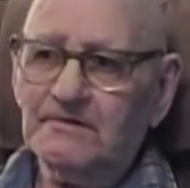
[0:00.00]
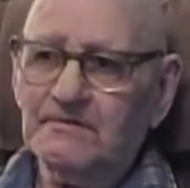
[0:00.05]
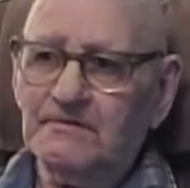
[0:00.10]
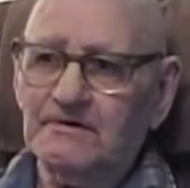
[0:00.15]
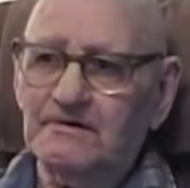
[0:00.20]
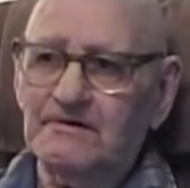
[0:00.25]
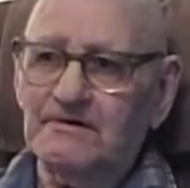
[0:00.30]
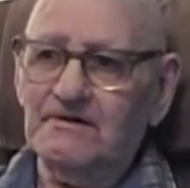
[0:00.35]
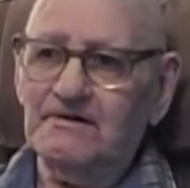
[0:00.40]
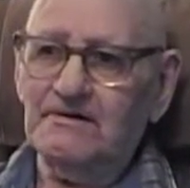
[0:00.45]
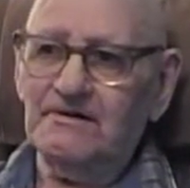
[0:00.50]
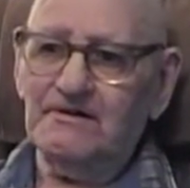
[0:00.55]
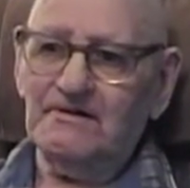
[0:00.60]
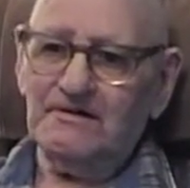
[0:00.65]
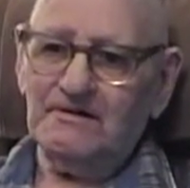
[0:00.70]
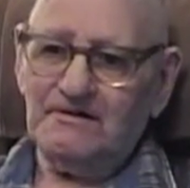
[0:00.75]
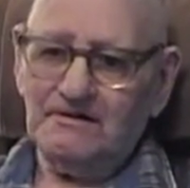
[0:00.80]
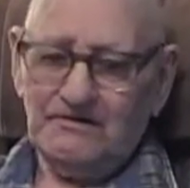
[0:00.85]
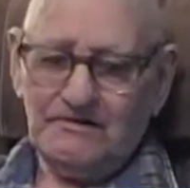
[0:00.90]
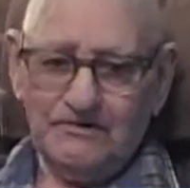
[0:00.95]
The
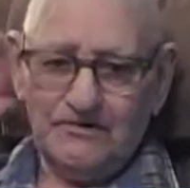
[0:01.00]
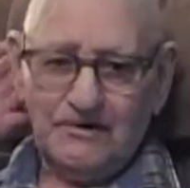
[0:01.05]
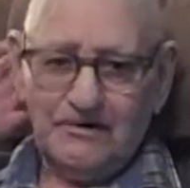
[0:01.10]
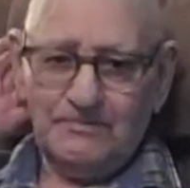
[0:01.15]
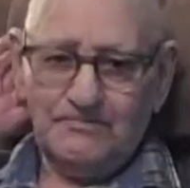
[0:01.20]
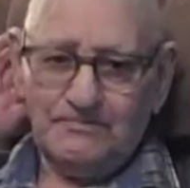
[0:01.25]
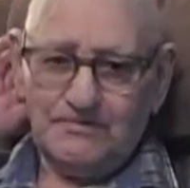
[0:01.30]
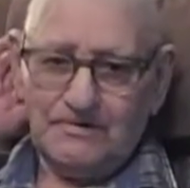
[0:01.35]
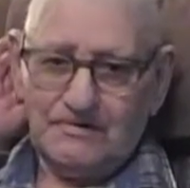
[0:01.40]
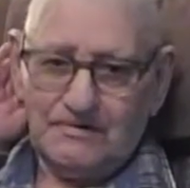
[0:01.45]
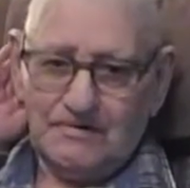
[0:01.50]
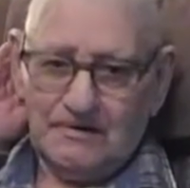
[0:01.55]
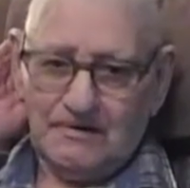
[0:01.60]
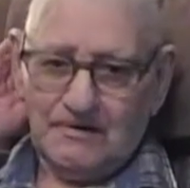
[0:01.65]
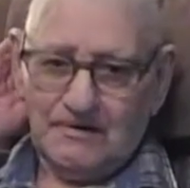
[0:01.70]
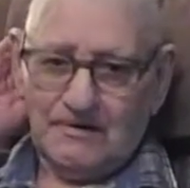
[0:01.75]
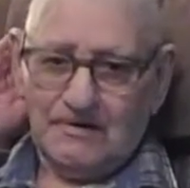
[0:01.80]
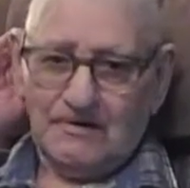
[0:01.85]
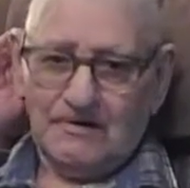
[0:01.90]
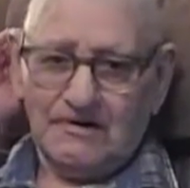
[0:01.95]
Japs
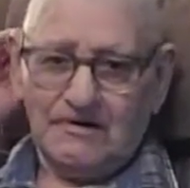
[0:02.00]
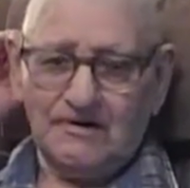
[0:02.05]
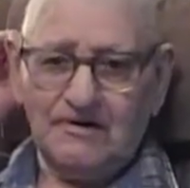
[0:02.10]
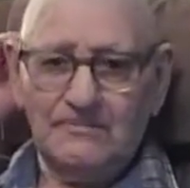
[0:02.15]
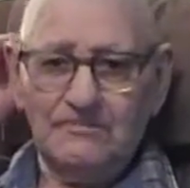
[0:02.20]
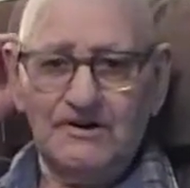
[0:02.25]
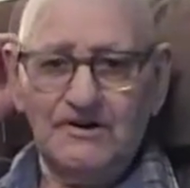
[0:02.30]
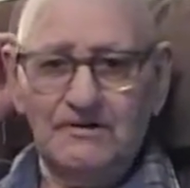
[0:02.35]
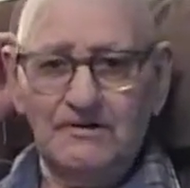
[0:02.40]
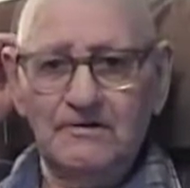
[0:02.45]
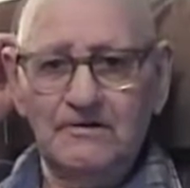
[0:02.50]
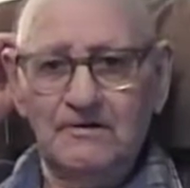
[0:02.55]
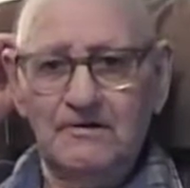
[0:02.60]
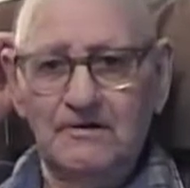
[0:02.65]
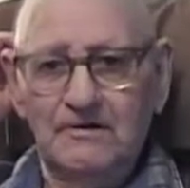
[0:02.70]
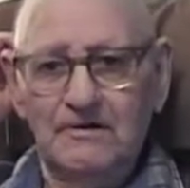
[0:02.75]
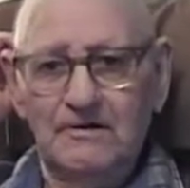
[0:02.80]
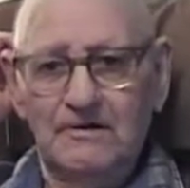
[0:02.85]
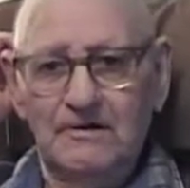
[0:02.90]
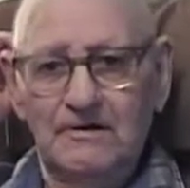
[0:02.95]
come in to
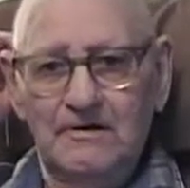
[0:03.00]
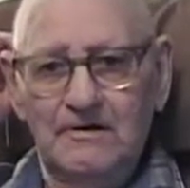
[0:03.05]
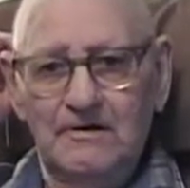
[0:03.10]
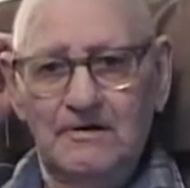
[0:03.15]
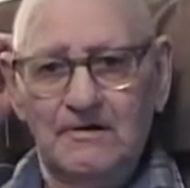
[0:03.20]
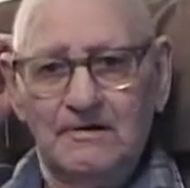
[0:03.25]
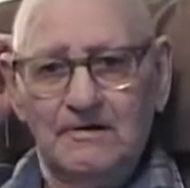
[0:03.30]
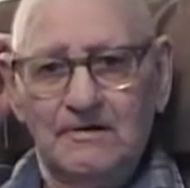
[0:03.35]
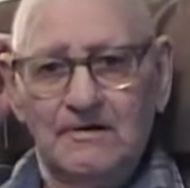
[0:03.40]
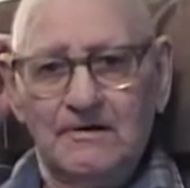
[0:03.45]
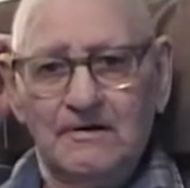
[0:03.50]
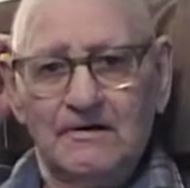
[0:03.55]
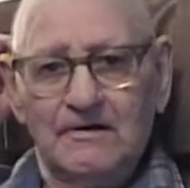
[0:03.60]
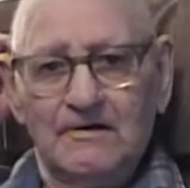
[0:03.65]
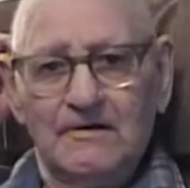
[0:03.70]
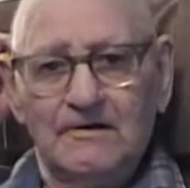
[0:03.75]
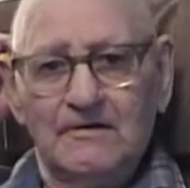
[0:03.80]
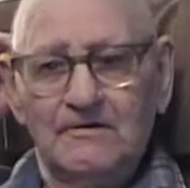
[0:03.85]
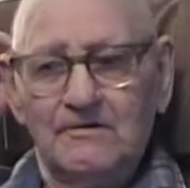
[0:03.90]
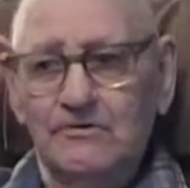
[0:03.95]

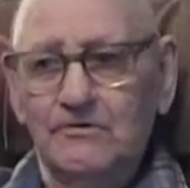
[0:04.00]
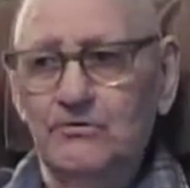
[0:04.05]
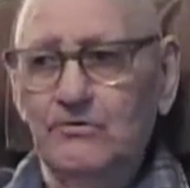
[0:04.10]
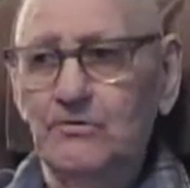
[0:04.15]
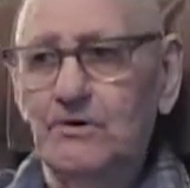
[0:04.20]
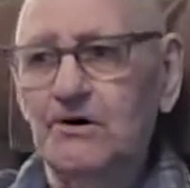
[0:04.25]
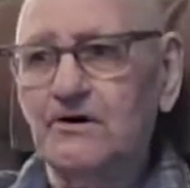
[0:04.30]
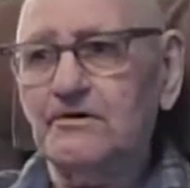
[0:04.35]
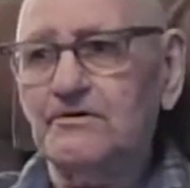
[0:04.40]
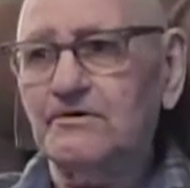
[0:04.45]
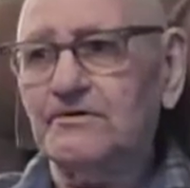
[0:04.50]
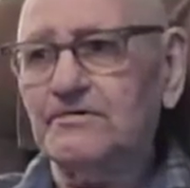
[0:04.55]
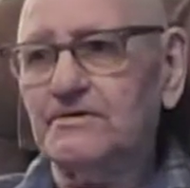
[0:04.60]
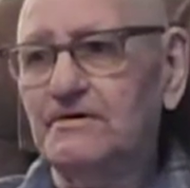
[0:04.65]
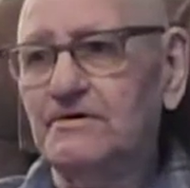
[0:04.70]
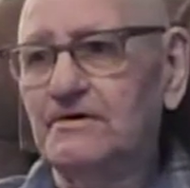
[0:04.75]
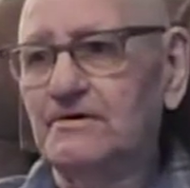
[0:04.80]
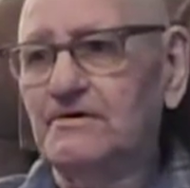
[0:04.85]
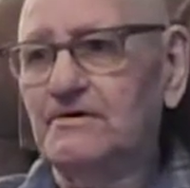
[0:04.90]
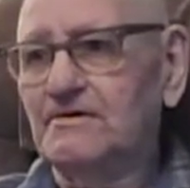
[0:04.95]
low water,
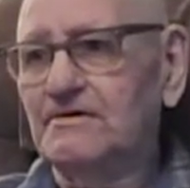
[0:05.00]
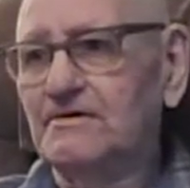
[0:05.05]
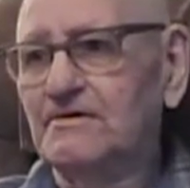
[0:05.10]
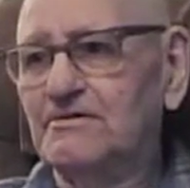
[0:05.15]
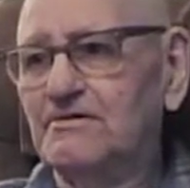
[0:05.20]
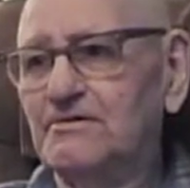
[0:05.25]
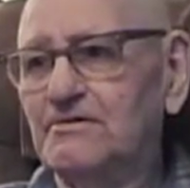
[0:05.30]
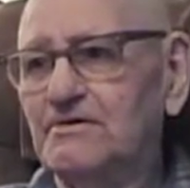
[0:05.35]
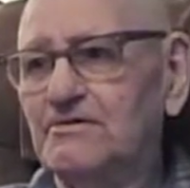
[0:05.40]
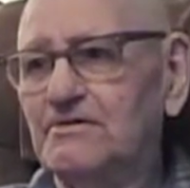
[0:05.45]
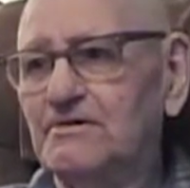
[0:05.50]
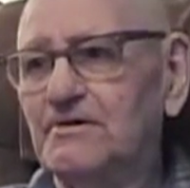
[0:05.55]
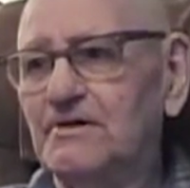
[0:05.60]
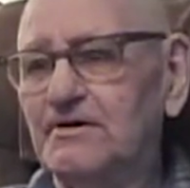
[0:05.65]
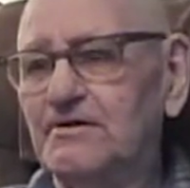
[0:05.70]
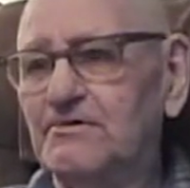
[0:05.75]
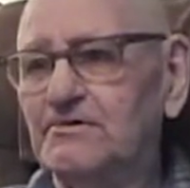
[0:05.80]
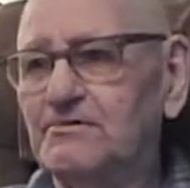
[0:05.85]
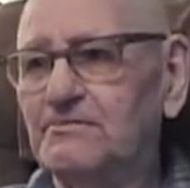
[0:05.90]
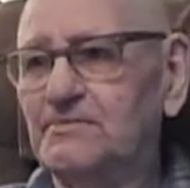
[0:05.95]
see, and they
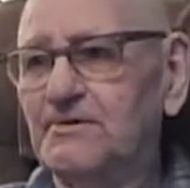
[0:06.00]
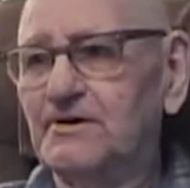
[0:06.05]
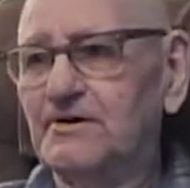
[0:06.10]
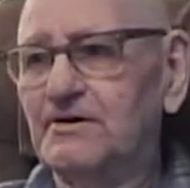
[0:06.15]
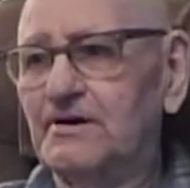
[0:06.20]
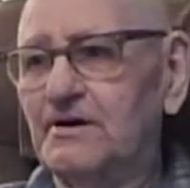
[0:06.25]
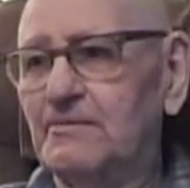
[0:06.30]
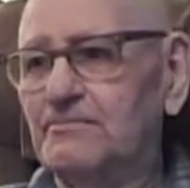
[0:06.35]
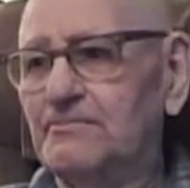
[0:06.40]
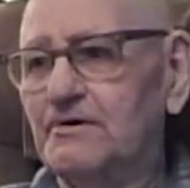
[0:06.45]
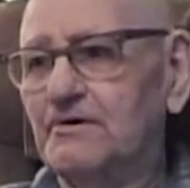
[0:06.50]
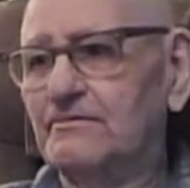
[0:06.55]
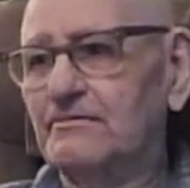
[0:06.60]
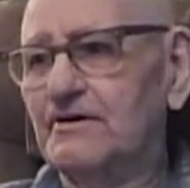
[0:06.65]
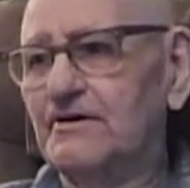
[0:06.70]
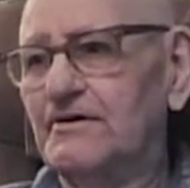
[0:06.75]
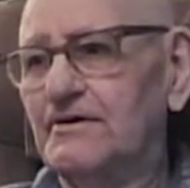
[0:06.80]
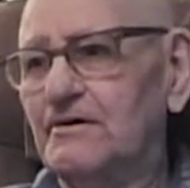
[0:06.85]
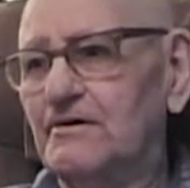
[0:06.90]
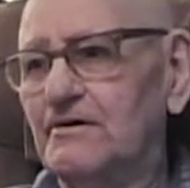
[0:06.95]
couldn't pick it up by
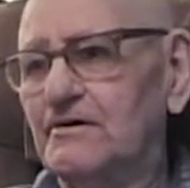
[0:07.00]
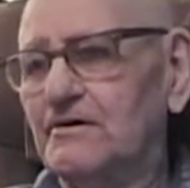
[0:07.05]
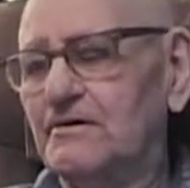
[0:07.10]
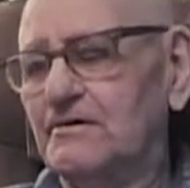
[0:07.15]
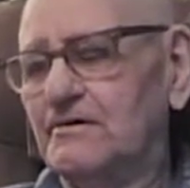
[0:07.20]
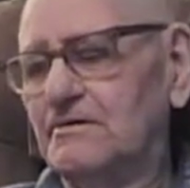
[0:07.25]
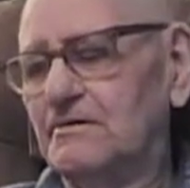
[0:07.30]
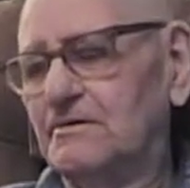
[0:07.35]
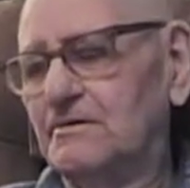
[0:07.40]
radar.